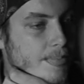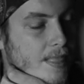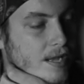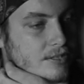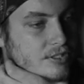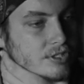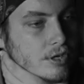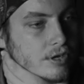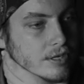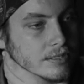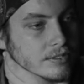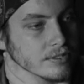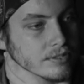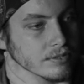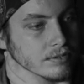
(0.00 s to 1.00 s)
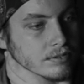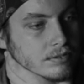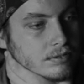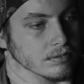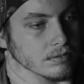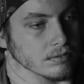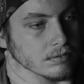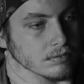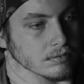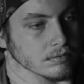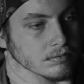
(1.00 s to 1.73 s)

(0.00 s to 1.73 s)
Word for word: I started to